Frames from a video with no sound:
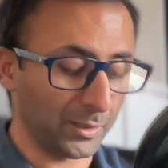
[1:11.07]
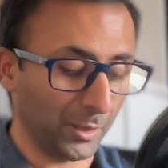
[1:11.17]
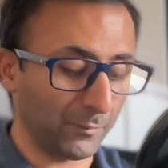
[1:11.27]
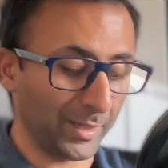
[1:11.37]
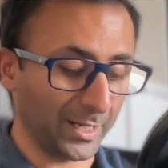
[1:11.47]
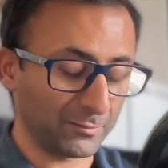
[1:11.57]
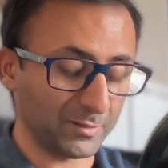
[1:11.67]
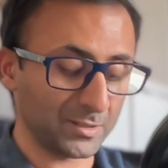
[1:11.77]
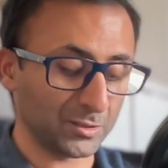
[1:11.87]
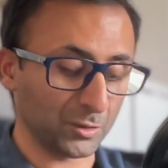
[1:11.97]
made that
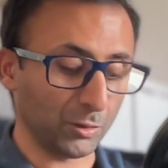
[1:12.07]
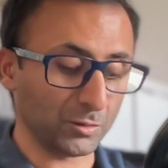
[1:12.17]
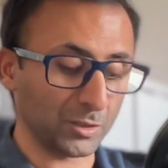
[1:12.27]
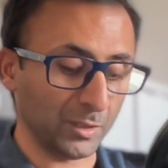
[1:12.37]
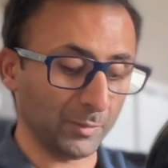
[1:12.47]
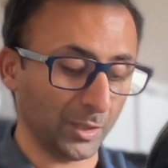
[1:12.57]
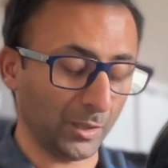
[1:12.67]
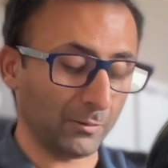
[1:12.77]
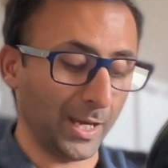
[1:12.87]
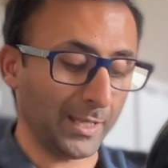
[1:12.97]
transition a long time
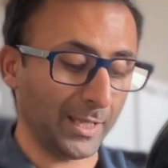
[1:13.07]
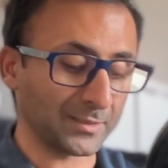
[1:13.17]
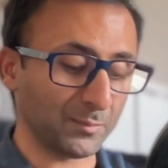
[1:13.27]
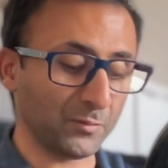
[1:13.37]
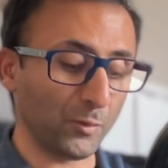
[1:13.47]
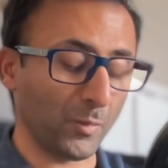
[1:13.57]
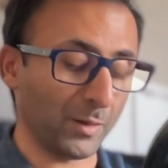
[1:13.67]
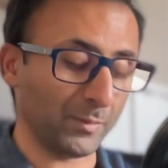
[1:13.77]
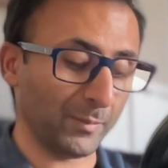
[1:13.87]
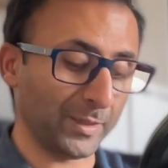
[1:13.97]
ago, and some of you
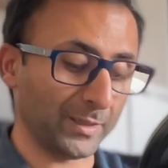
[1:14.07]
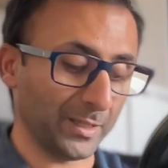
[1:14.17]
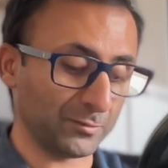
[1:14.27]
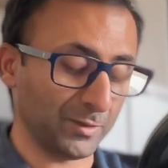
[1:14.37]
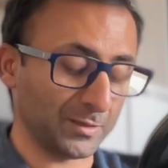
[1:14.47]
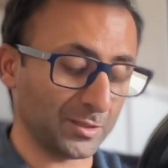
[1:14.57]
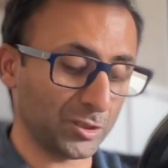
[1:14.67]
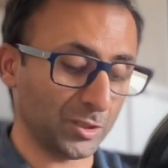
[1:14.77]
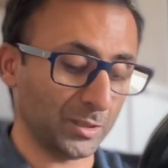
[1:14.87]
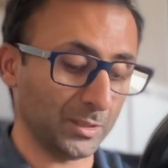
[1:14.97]
might be making that
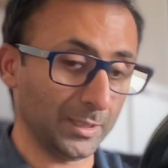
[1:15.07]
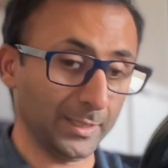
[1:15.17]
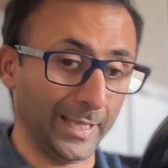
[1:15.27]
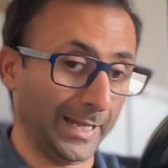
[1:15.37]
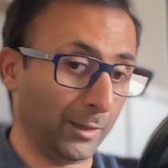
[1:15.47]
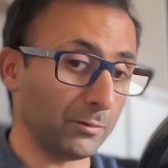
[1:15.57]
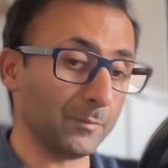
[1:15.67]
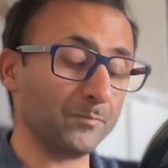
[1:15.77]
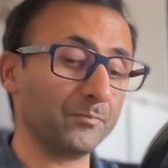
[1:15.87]
transition now,